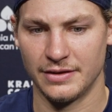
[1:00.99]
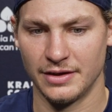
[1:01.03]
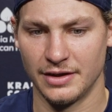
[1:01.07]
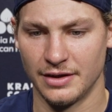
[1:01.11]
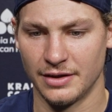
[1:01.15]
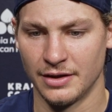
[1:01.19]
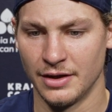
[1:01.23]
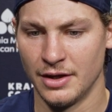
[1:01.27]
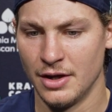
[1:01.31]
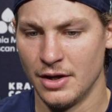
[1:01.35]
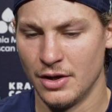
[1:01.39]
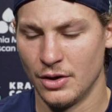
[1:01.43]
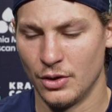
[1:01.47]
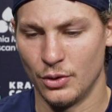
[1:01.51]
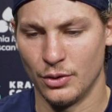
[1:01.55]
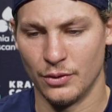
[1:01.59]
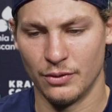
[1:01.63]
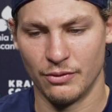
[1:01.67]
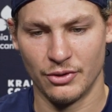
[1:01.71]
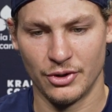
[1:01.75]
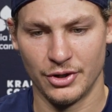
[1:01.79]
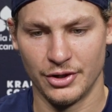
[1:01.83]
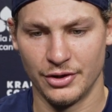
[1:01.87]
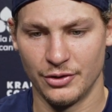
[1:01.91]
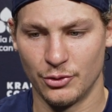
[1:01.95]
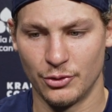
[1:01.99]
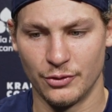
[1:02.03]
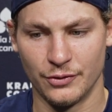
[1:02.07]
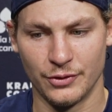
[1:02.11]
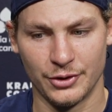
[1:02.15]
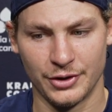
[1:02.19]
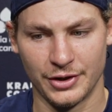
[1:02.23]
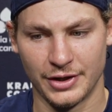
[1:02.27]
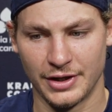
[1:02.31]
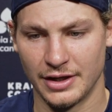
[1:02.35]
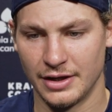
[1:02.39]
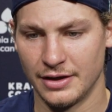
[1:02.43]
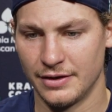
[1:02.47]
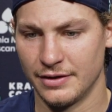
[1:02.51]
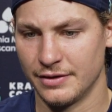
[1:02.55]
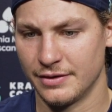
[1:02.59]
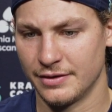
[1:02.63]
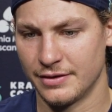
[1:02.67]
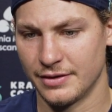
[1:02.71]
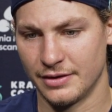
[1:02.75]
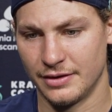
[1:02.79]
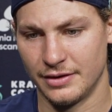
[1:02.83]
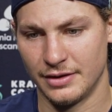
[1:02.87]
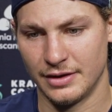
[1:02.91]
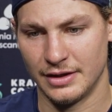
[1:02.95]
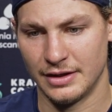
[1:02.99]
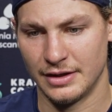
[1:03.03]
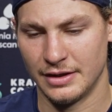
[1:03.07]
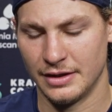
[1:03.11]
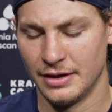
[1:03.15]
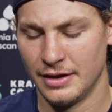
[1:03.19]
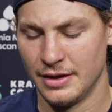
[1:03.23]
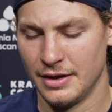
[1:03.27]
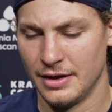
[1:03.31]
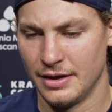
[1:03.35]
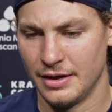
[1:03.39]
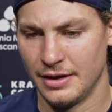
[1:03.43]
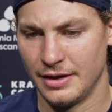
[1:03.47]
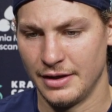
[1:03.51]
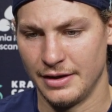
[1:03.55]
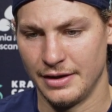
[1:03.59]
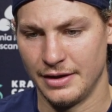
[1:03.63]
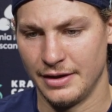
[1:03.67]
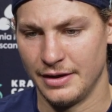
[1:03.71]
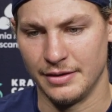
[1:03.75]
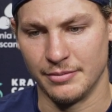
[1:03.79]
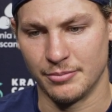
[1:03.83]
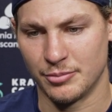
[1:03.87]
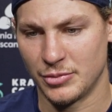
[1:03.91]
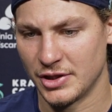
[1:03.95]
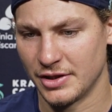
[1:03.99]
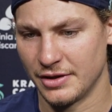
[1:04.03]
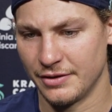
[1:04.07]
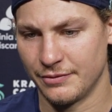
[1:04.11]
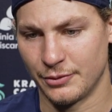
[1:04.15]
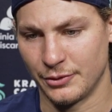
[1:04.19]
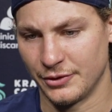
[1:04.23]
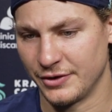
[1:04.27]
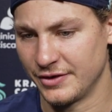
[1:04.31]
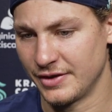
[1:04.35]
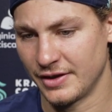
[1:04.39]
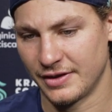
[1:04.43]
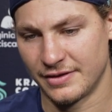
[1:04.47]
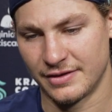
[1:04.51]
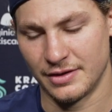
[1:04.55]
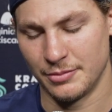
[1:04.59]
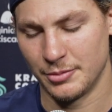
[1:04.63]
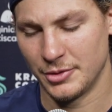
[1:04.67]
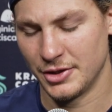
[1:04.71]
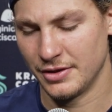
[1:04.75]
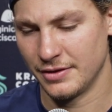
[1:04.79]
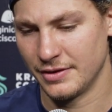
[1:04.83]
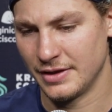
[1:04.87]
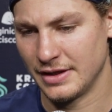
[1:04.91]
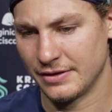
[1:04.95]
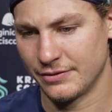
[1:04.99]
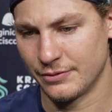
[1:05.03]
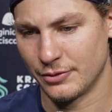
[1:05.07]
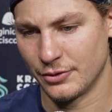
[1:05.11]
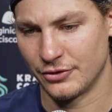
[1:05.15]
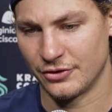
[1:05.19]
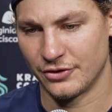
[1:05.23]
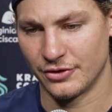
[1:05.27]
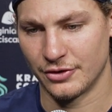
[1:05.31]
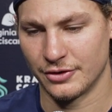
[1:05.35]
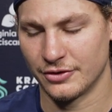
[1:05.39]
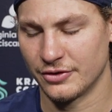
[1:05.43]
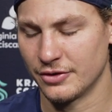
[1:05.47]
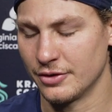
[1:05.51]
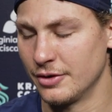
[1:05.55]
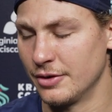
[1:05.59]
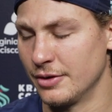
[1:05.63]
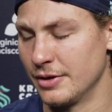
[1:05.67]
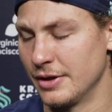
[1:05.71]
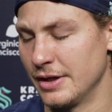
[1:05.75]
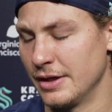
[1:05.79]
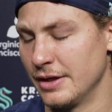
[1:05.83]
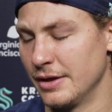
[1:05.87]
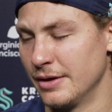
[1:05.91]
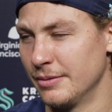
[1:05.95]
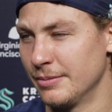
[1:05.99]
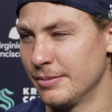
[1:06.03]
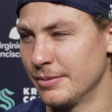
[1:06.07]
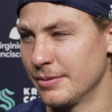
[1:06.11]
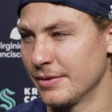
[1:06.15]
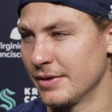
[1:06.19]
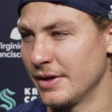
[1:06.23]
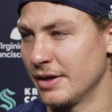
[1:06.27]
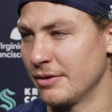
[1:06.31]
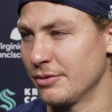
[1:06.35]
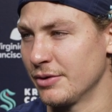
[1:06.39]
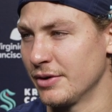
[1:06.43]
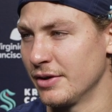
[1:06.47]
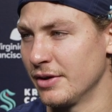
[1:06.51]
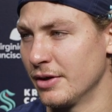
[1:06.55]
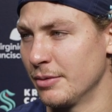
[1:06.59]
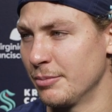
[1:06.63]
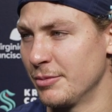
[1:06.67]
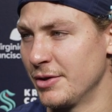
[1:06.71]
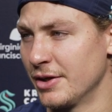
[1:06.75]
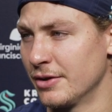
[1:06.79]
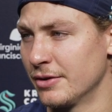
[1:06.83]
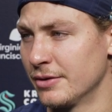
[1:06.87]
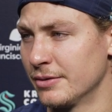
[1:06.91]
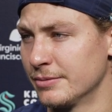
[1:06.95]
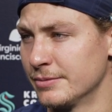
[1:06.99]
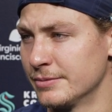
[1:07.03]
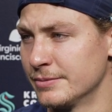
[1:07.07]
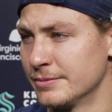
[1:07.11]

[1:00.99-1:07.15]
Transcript: thing over and over again until and play for 60 minutes. That's for sure. So definitely up there.